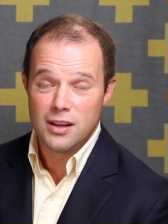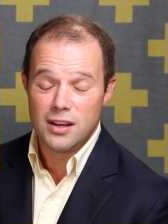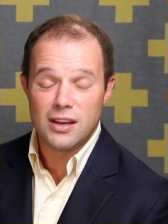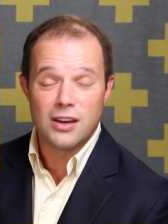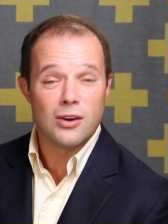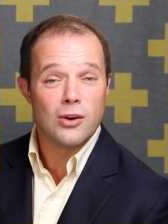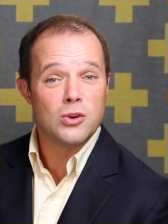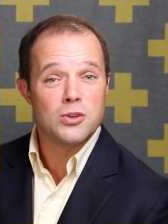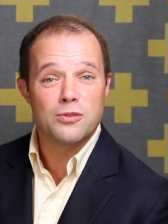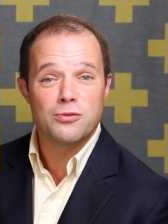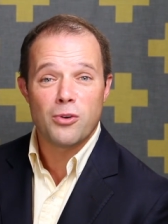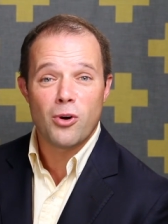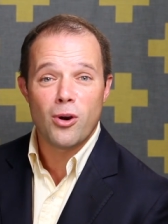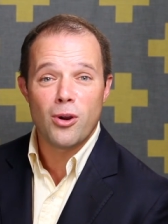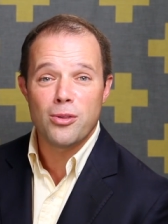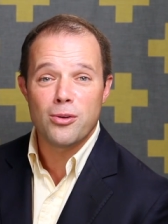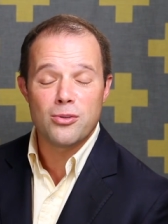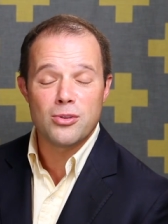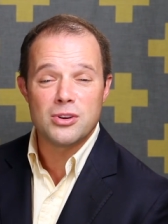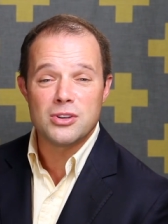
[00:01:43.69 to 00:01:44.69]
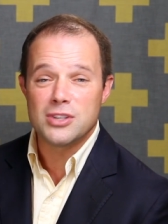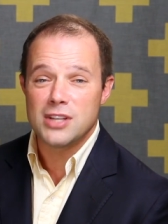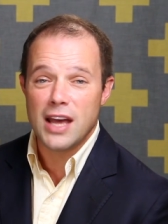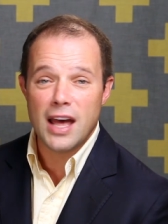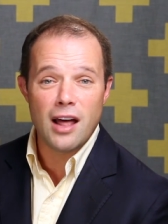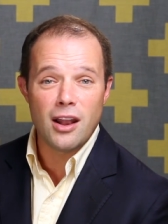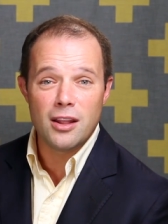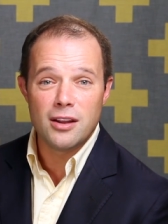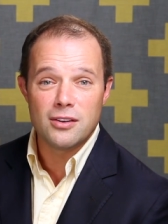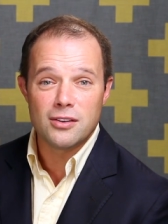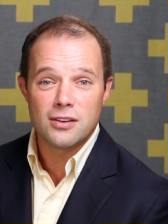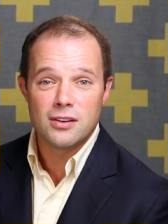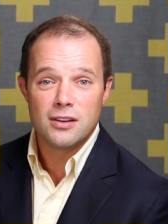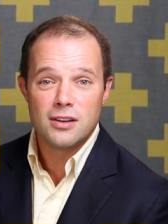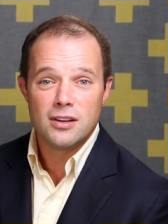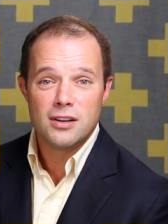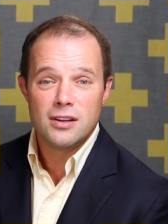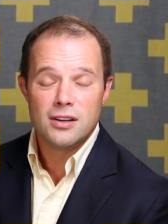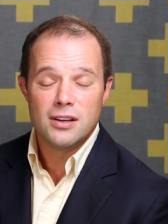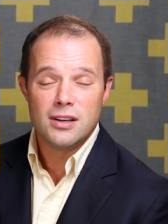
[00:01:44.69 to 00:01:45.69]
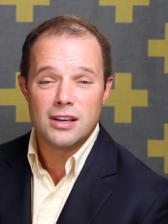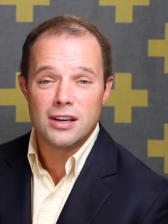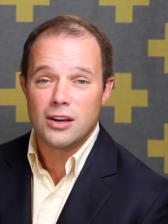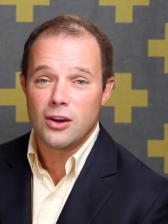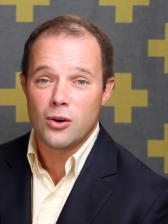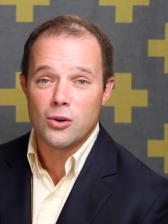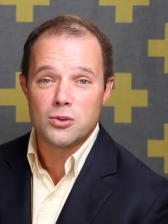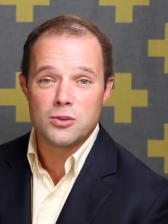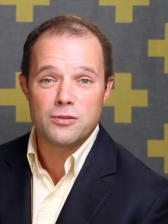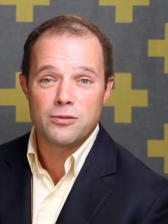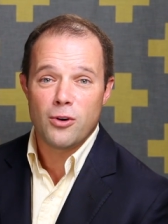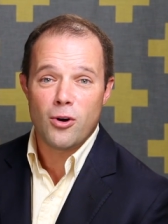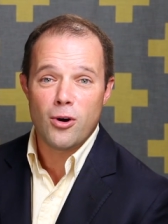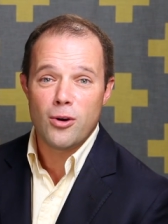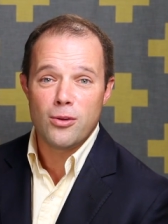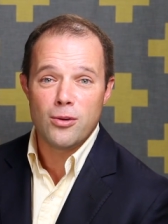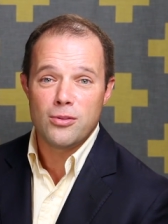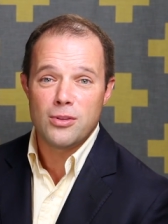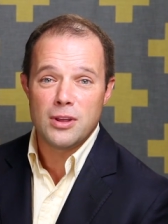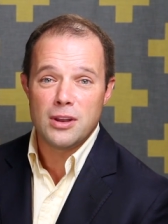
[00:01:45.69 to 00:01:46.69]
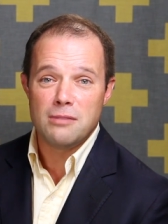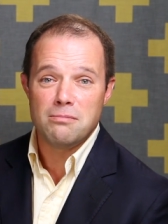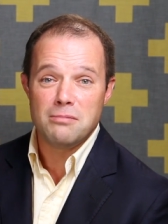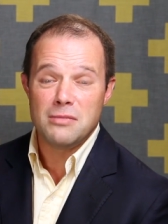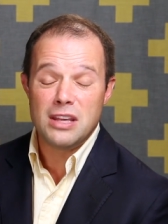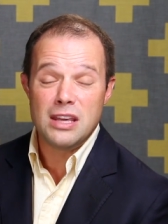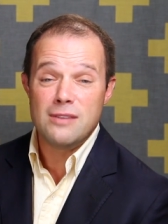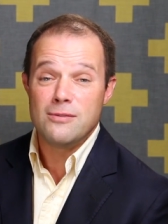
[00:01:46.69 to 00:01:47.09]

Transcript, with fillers: It goes farther than talent. It goes farther than